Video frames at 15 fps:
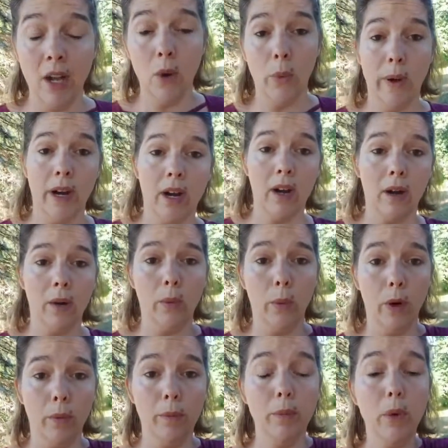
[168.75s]
We're
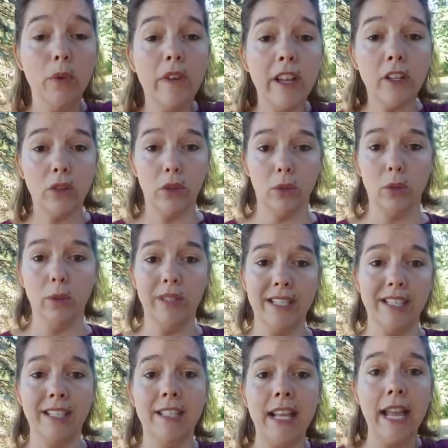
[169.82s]
we're moving through the
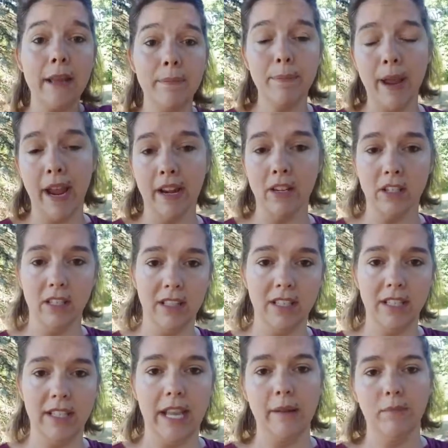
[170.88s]
same patterns and the
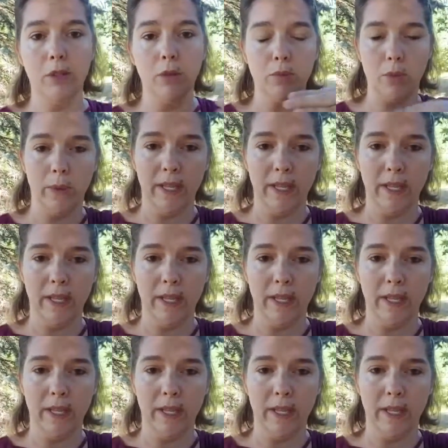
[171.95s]
same loops.